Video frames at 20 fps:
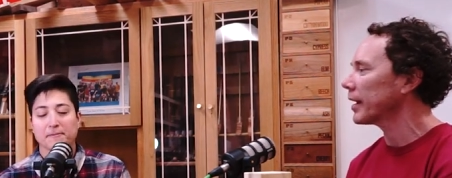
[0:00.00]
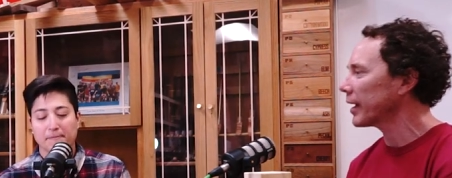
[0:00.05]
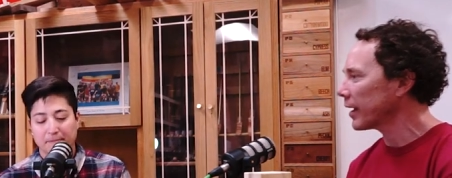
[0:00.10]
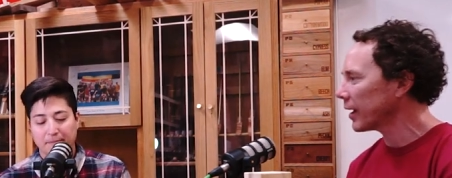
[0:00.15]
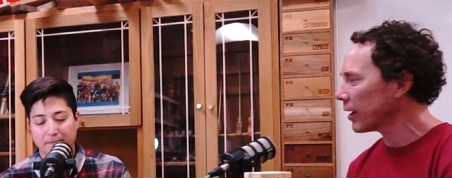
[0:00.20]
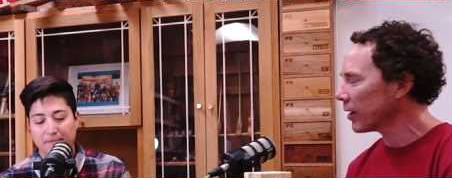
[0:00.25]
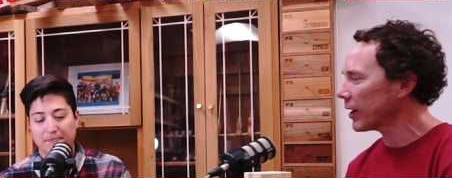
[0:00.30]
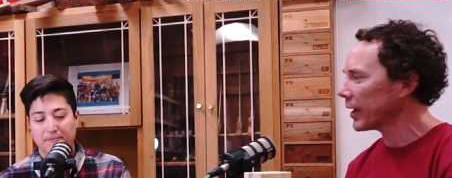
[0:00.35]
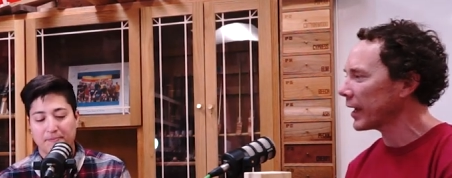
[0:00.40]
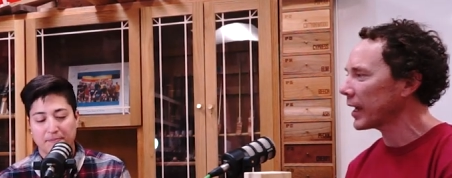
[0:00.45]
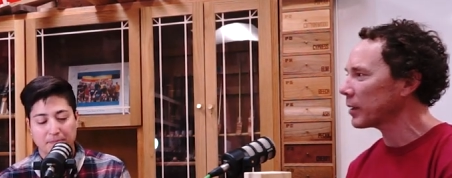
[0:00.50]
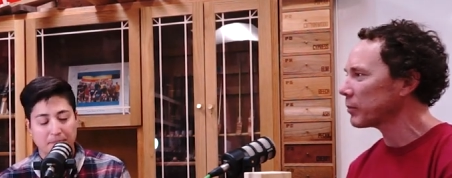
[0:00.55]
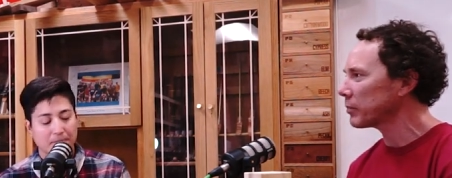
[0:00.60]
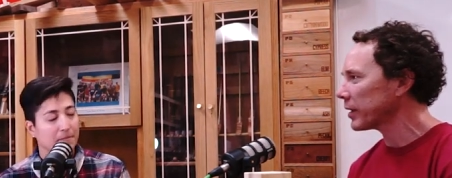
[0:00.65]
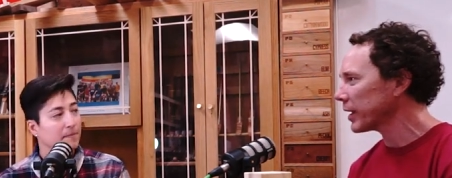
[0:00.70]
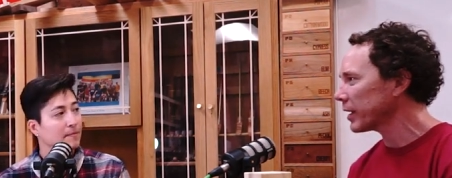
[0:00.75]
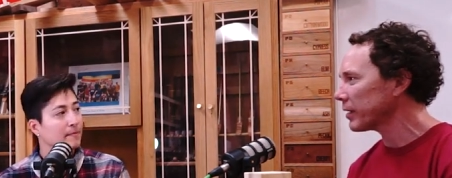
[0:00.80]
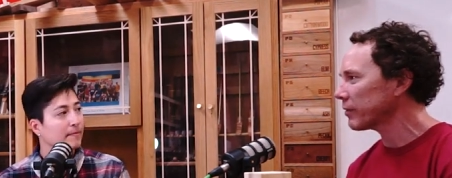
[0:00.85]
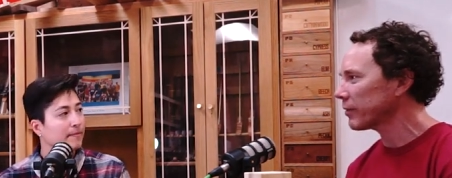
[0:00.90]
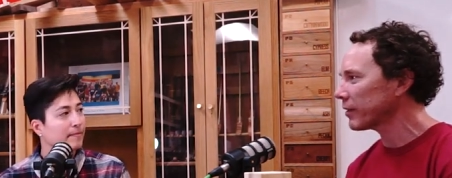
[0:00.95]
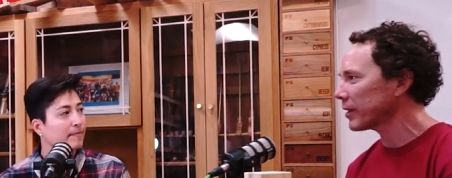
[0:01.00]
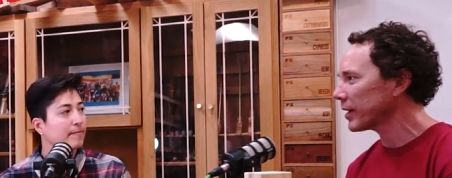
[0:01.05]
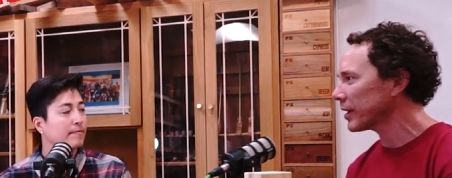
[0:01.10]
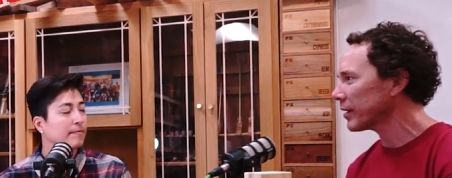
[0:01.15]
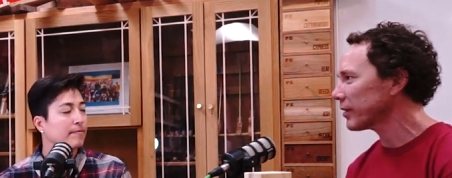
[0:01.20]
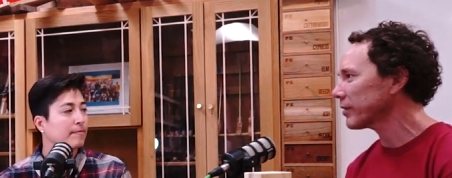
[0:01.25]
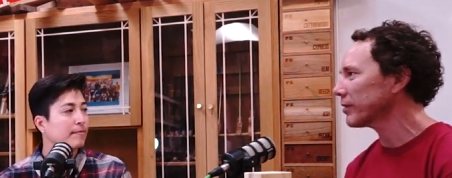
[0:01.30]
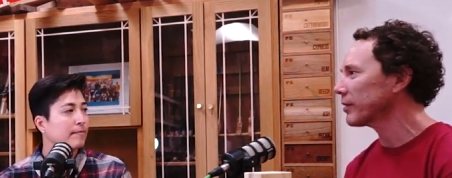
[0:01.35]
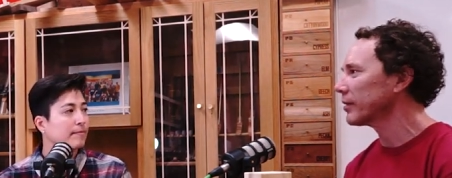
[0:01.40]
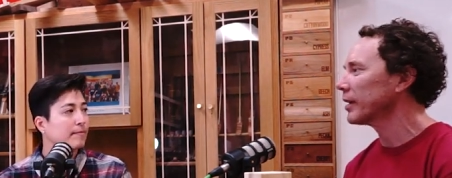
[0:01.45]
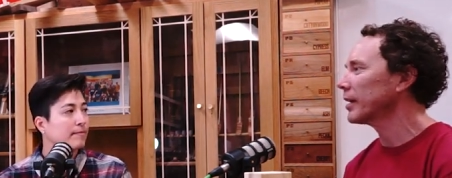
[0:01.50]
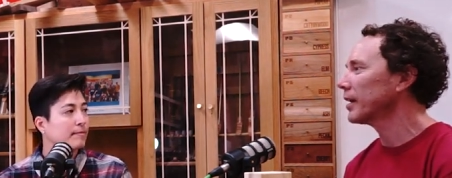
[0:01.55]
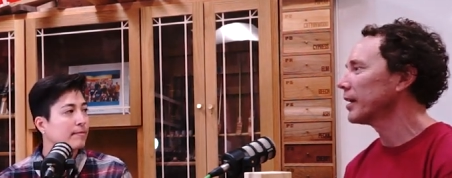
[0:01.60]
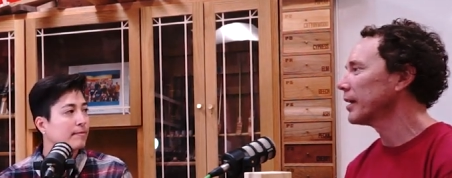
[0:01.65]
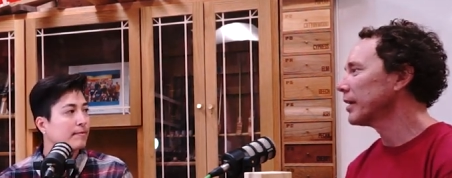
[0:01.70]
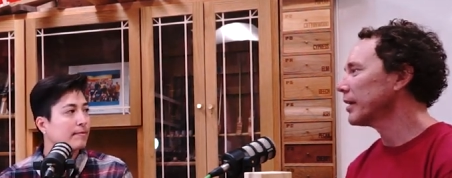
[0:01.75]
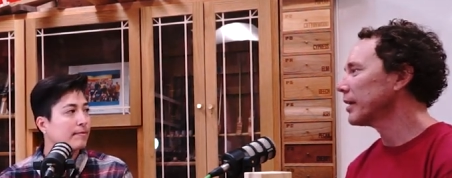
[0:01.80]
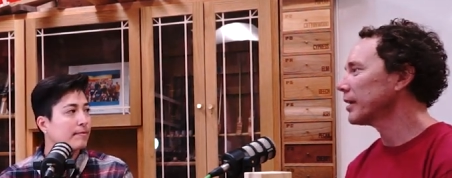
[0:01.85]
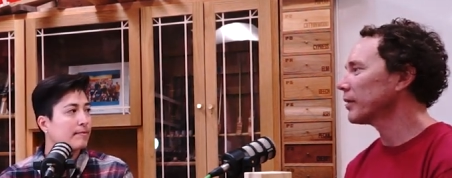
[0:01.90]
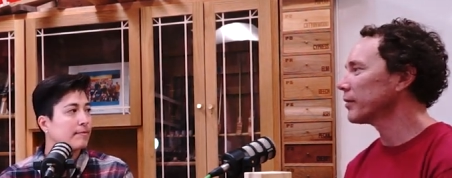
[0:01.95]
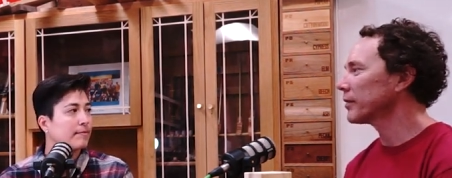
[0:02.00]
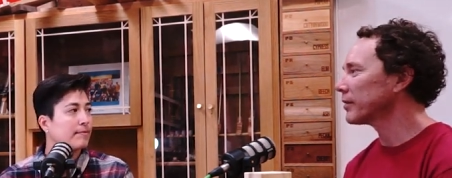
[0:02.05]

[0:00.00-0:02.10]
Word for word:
Speaker 1: mm-hmm. hand plane finish, no